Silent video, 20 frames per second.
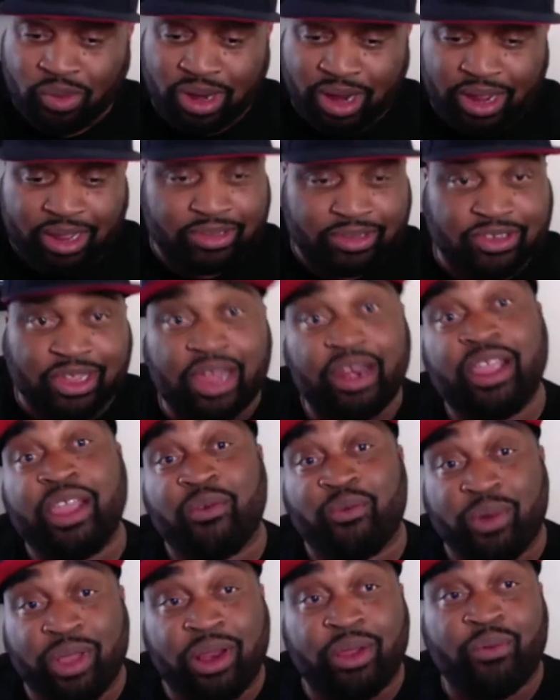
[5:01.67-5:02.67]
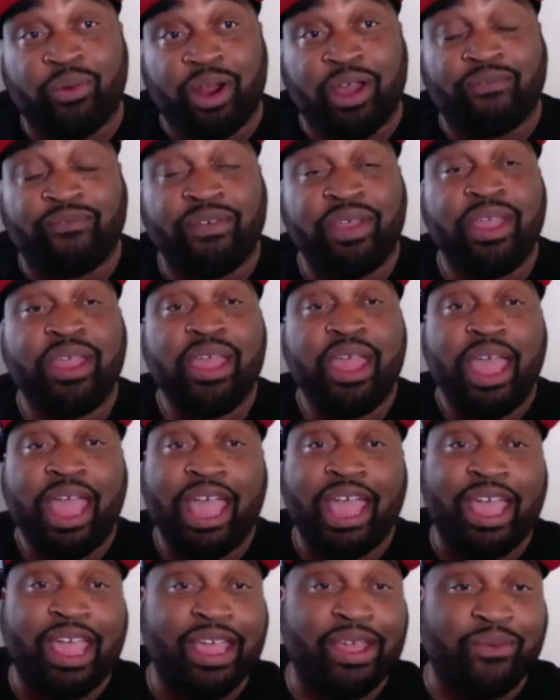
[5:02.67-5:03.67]
it's going to get really rough.
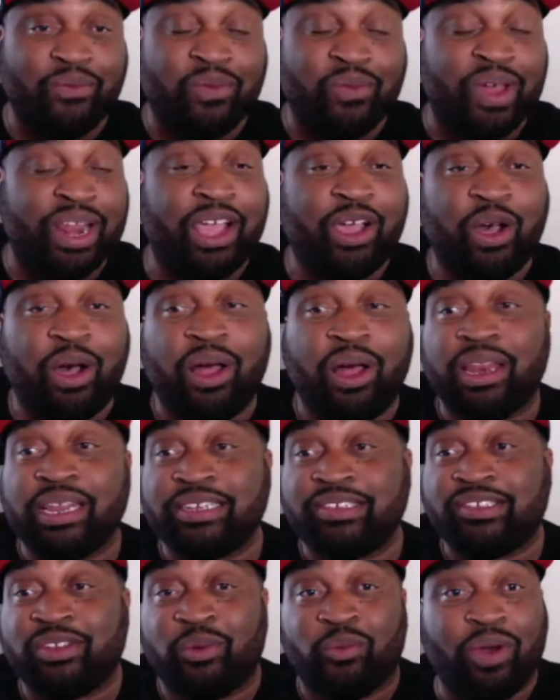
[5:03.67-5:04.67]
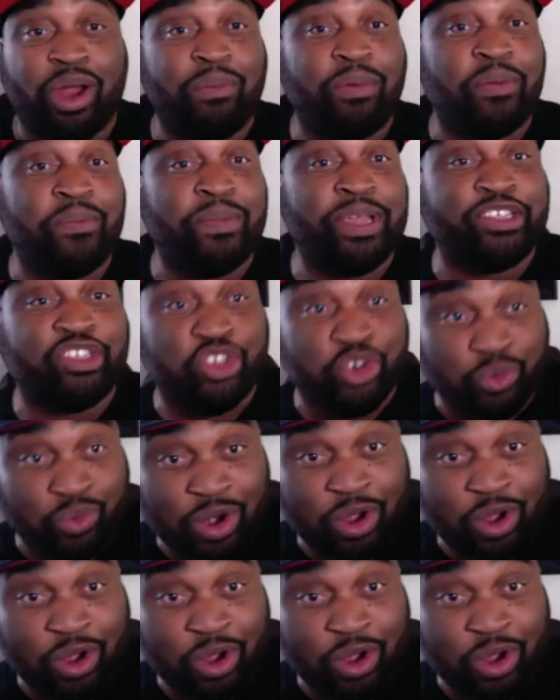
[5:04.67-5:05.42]
And what they call is the rubber meets the